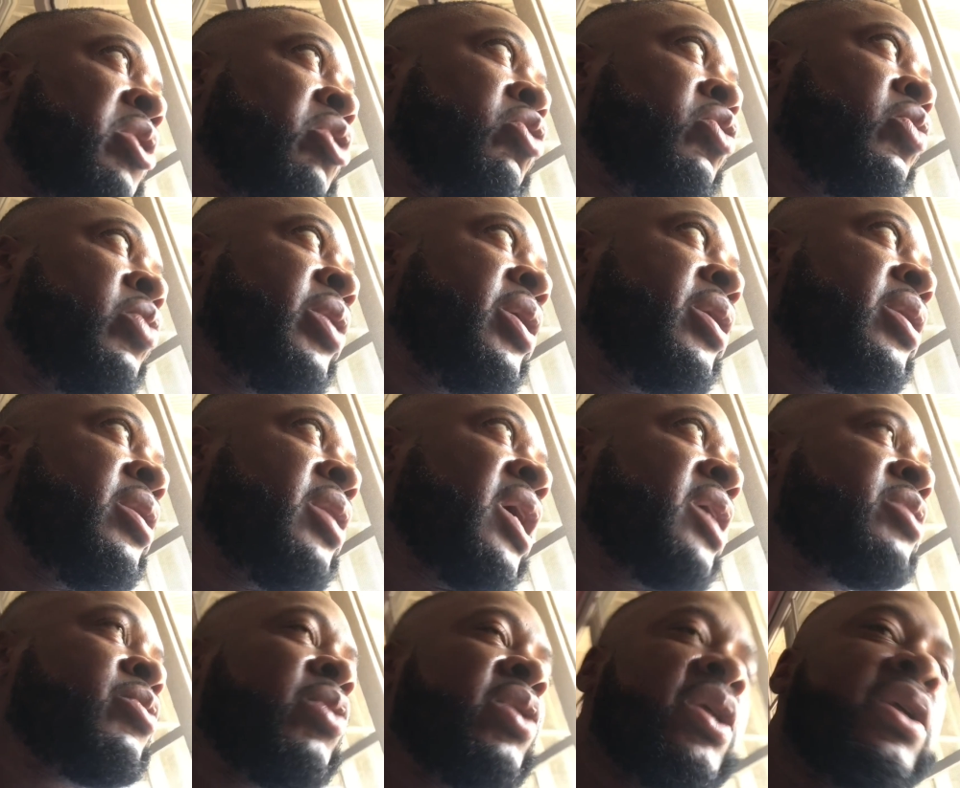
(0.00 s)
build with.
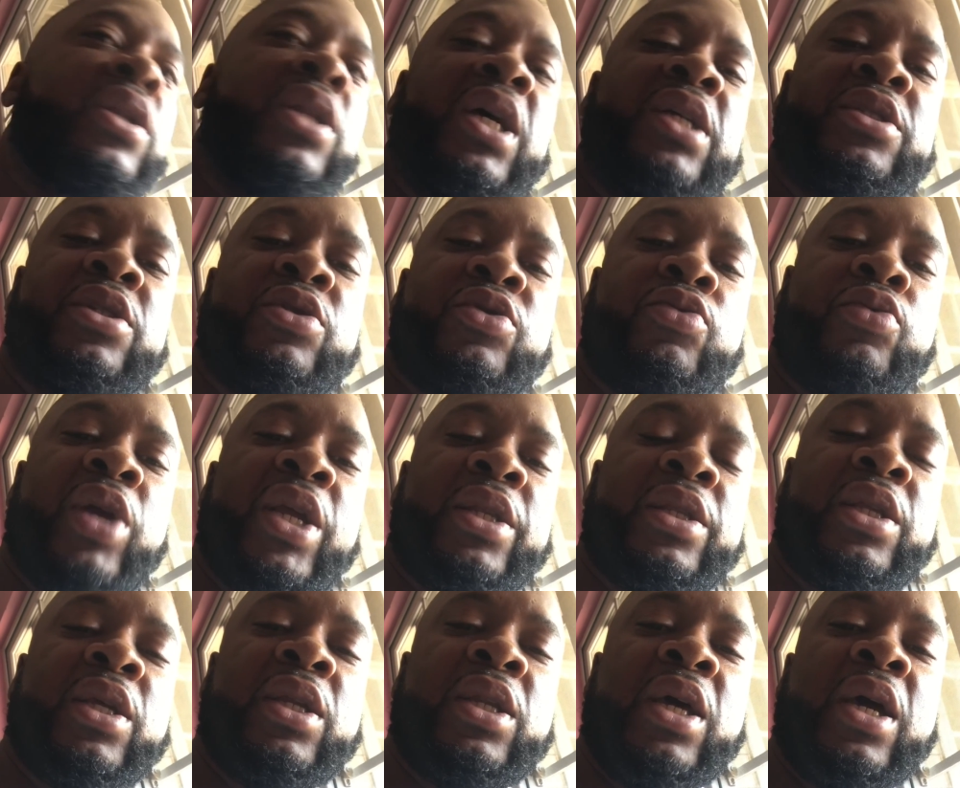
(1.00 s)
That's a
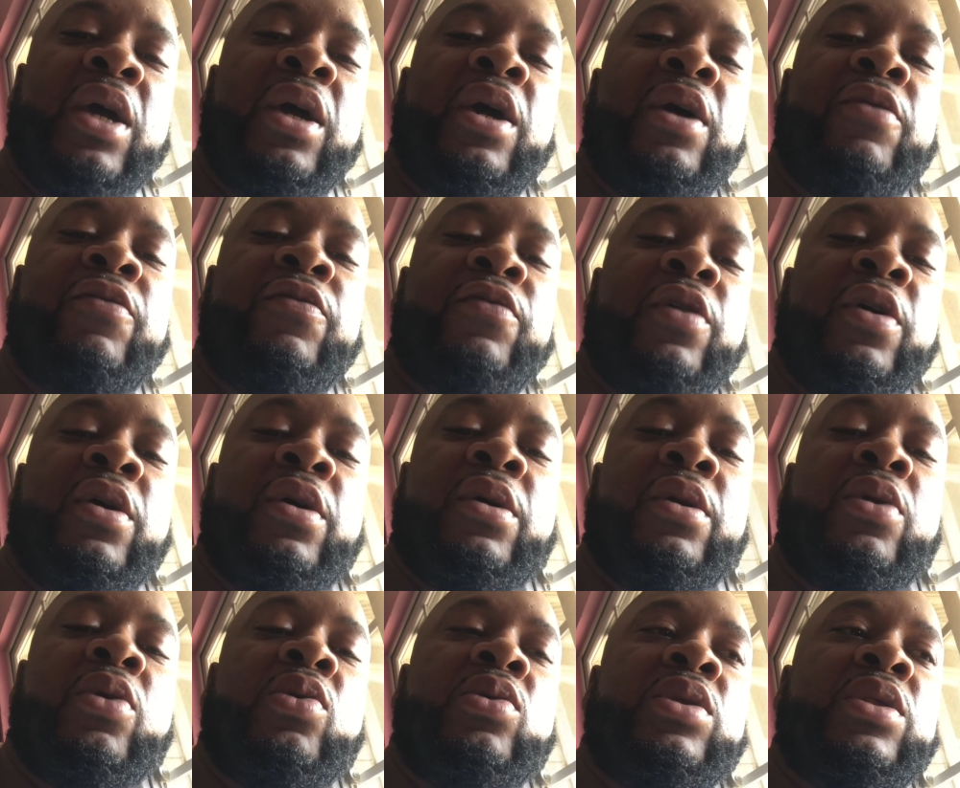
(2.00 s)
great thing to have.
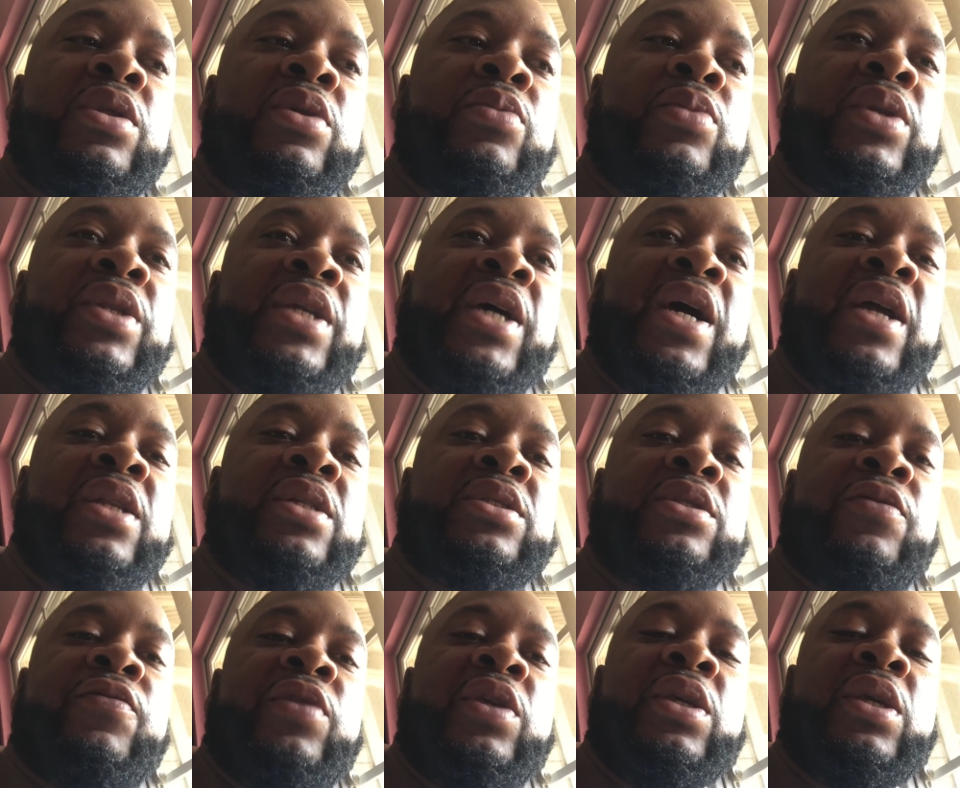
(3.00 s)
The only thing with that
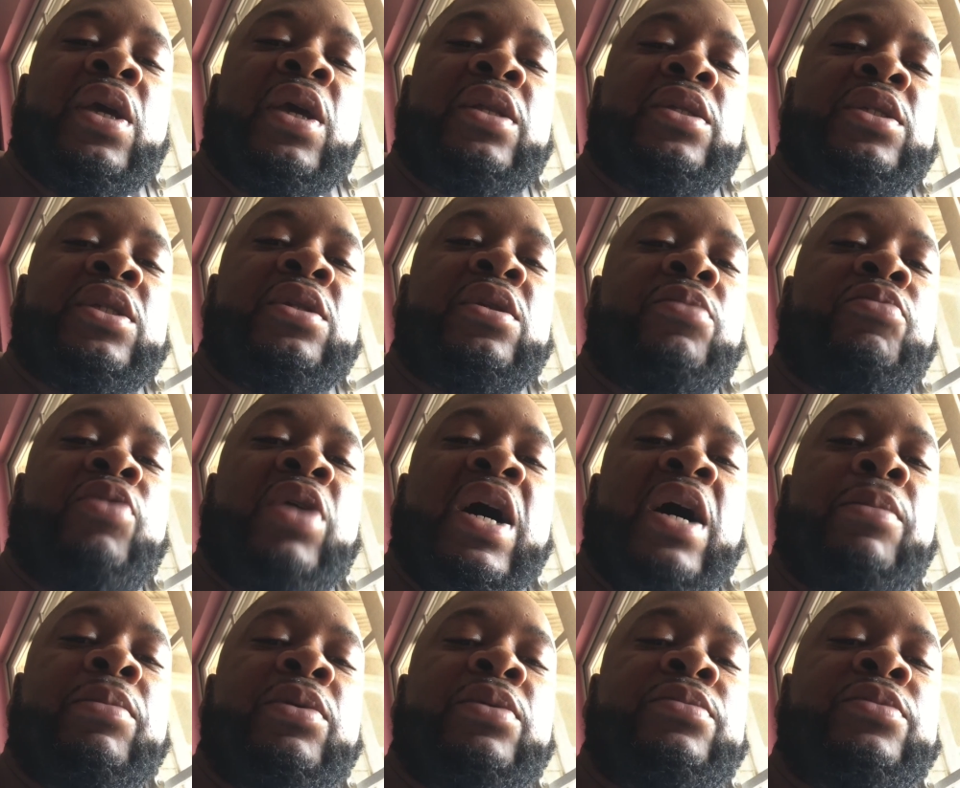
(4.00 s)
is if he gets in the
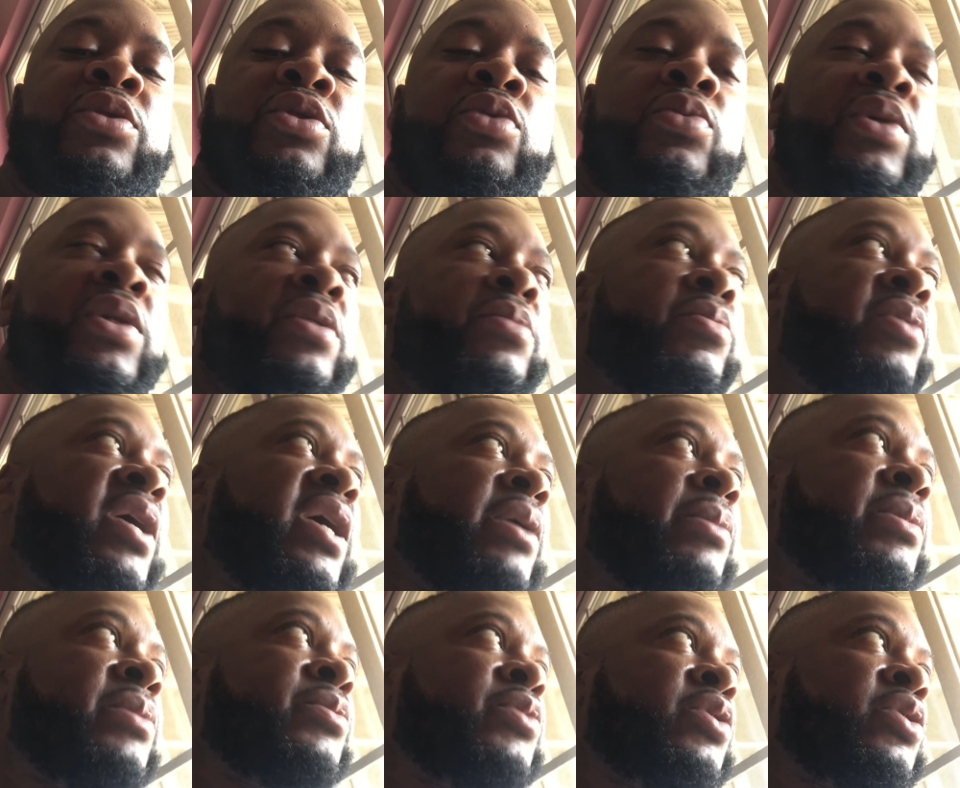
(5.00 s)
problems, you in the
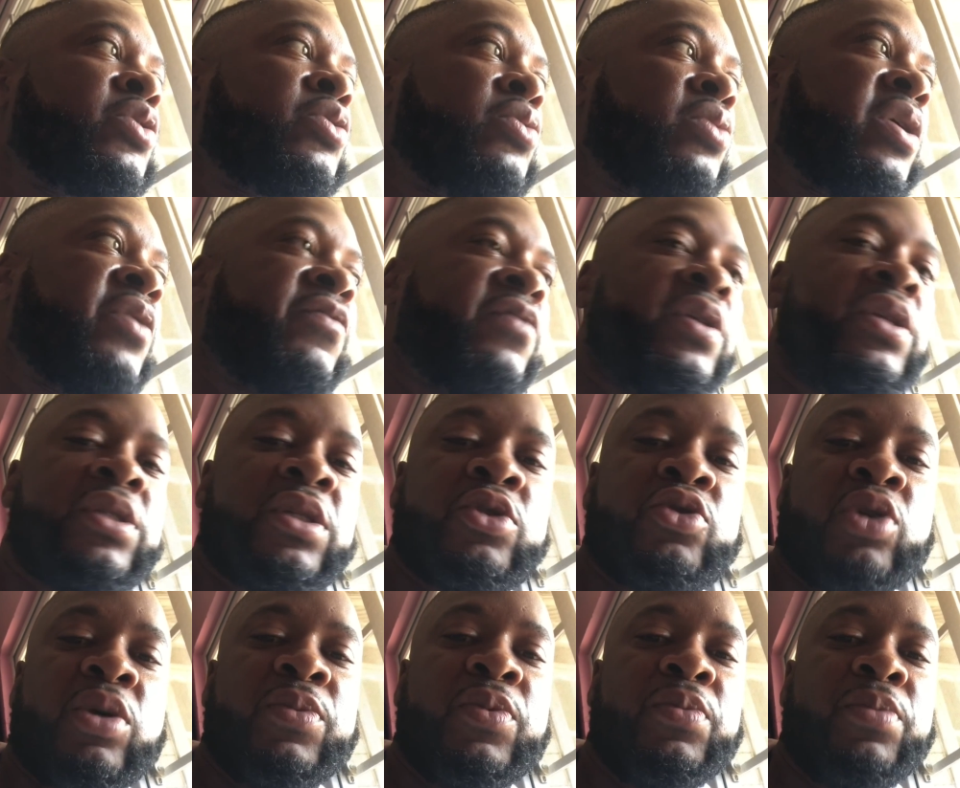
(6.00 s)
problems too. If he's a
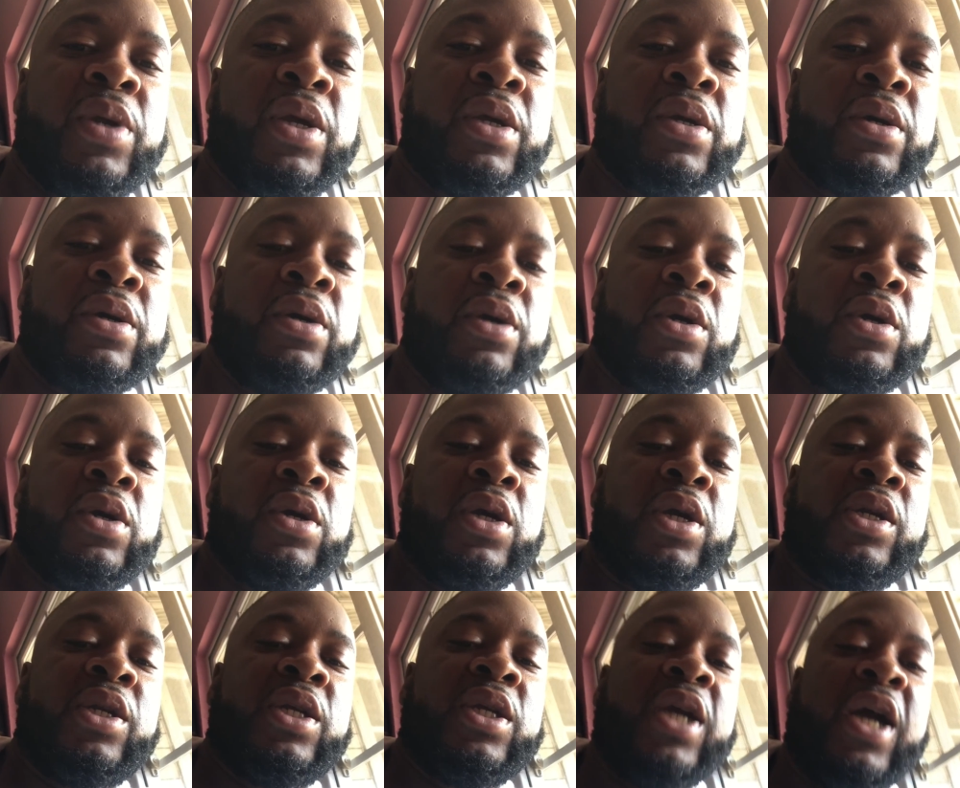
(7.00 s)
troublemaker
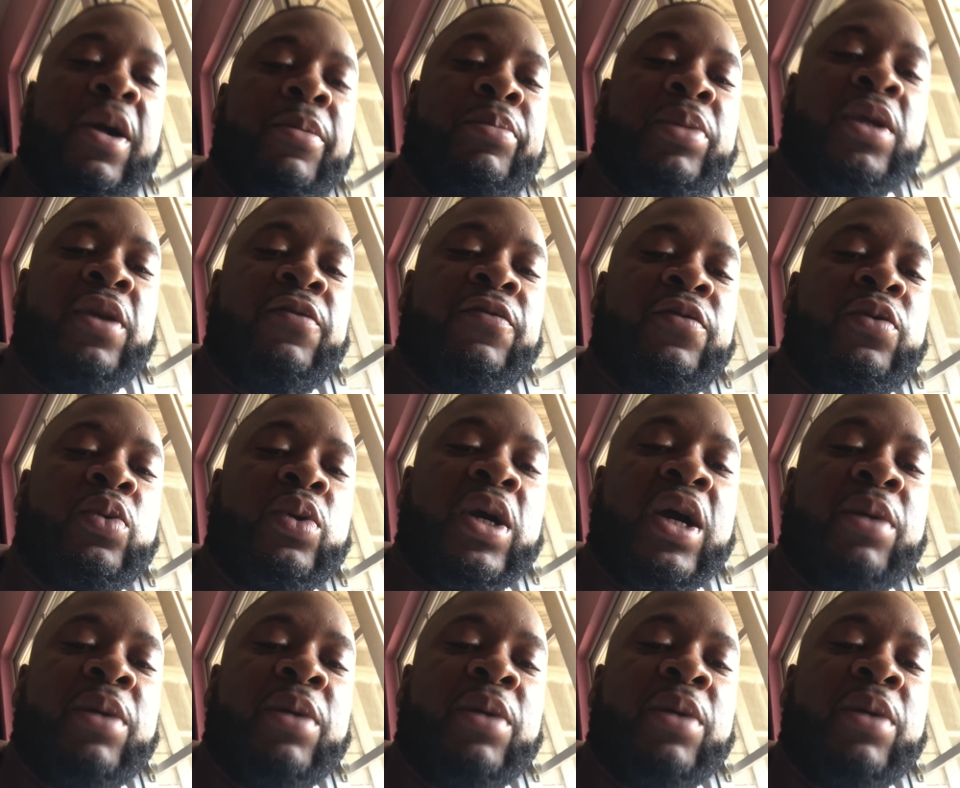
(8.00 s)
and he got beef, you